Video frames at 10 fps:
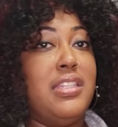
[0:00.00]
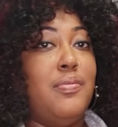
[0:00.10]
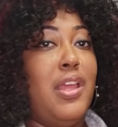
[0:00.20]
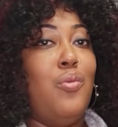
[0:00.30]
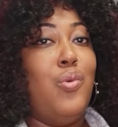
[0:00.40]
I'm
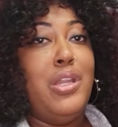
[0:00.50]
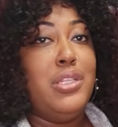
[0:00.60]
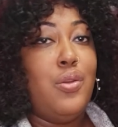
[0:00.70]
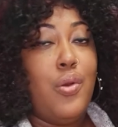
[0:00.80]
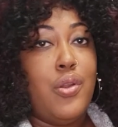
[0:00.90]
like, what
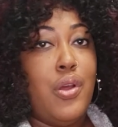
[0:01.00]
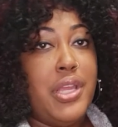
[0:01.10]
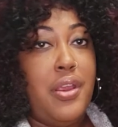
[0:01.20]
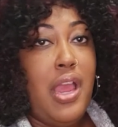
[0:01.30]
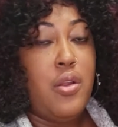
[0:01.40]
is going on
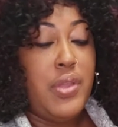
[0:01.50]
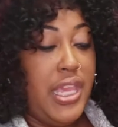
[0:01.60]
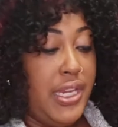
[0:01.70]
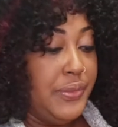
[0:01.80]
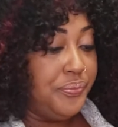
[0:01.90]
here? I don't get
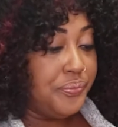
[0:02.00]
it.